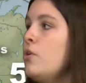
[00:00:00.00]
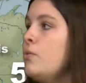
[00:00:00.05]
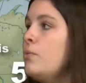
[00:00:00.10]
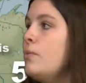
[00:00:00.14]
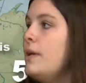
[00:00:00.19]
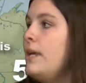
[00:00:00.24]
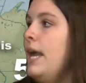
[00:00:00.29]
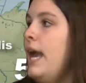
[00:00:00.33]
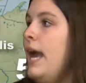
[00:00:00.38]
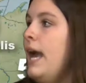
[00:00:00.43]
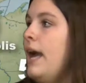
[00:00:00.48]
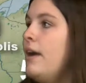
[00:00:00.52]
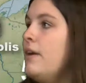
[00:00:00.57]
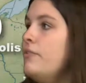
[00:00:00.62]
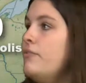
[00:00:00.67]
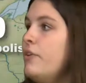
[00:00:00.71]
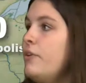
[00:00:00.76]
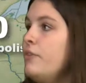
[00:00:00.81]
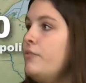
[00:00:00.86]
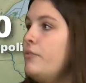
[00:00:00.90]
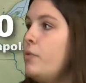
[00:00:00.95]
we
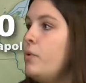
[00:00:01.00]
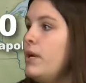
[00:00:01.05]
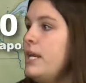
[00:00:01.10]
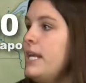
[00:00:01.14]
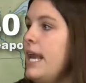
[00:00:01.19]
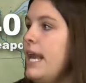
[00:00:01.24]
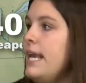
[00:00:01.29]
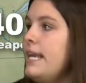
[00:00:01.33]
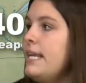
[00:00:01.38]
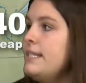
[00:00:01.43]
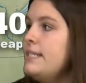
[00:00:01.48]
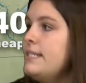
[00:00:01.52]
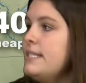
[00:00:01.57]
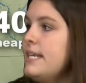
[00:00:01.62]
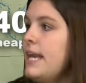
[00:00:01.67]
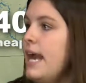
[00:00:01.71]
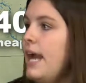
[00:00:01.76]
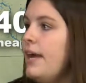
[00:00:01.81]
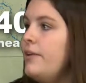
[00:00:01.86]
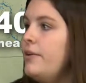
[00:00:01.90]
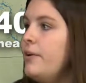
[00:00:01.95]
have 48 in
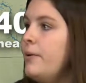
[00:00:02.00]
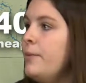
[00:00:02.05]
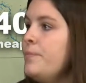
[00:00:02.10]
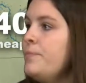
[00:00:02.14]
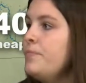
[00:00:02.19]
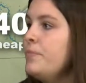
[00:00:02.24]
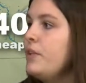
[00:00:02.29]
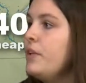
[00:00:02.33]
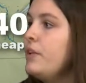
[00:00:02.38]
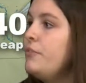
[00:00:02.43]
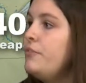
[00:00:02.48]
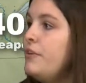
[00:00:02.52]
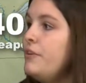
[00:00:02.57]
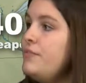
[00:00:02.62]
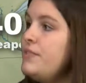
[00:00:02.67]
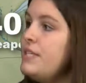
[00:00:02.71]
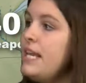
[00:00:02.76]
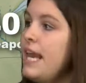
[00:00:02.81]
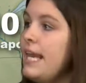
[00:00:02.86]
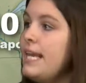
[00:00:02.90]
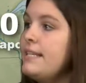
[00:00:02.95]
Seattle,
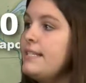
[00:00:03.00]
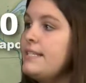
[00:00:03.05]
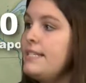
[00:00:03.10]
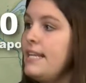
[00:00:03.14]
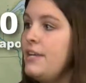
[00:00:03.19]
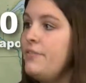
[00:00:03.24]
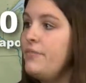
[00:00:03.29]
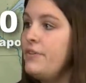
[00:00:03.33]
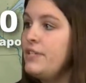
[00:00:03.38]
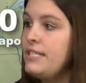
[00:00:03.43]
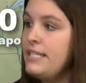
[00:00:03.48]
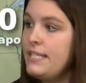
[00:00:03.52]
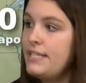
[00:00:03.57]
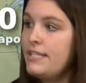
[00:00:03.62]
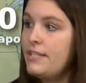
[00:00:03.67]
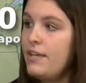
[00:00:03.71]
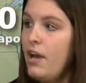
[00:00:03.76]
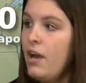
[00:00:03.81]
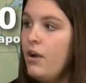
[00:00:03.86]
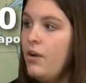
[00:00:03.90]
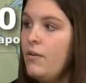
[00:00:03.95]
58 in San
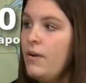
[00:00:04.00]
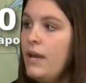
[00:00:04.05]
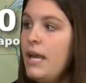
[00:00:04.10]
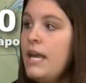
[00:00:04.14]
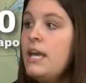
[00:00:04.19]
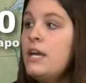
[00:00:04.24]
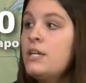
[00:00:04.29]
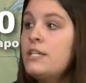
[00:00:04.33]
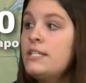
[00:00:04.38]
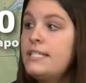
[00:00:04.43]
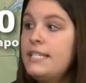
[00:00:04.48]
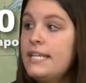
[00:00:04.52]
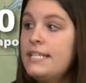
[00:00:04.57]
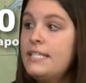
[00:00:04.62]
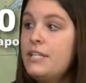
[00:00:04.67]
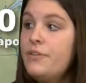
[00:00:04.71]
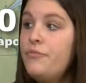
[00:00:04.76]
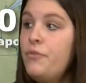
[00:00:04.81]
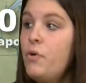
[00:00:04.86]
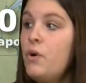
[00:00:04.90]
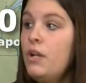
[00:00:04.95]
Francisco,
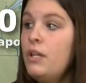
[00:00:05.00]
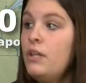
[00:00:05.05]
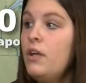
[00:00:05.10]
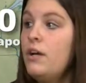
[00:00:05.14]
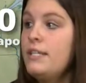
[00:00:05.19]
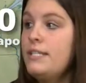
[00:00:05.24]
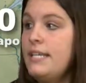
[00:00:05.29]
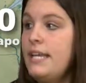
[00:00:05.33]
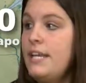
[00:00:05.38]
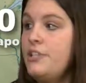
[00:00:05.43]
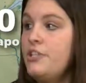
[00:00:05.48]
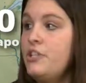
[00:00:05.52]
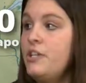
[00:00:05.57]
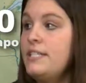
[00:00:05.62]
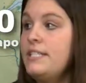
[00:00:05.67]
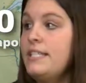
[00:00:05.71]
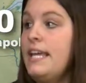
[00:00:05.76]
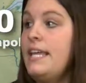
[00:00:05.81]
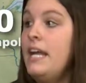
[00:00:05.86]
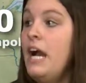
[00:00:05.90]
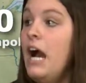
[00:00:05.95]
64 in Los
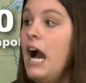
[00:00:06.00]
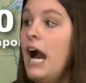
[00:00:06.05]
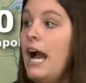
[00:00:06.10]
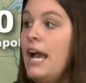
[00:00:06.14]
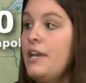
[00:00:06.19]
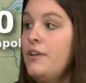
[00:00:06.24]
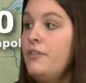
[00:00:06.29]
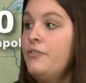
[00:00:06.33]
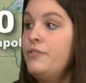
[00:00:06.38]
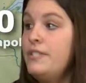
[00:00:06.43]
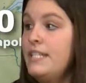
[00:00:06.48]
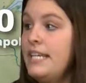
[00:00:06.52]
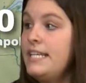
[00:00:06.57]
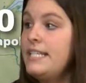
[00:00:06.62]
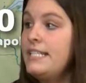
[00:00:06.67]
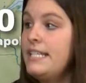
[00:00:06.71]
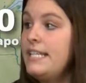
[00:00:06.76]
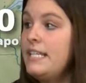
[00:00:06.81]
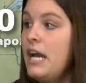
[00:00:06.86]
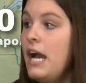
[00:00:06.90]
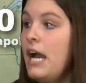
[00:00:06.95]
Angeles, and a high of
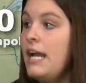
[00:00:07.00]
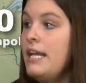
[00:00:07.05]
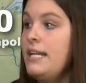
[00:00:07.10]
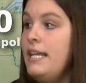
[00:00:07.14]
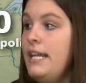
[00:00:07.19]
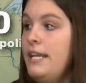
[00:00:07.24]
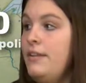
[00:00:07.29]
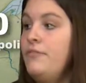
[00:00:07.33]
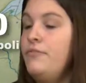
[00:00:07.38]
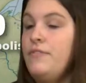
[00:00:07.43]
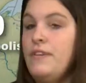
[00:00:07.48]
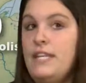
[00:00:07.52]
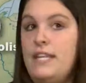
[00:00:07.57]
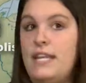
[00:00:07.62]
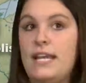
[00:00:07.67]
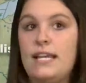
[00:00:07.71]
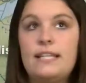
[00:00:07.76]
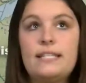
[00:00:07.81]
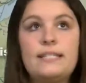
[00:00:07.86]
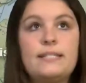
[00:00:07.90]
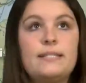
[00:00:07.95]
69 in
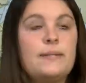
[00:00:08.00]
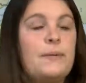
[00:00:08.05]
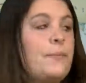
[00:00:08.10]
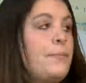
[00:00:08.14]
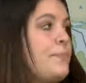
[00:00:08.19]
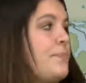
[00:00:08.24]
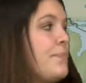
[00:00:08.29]
Phoenix.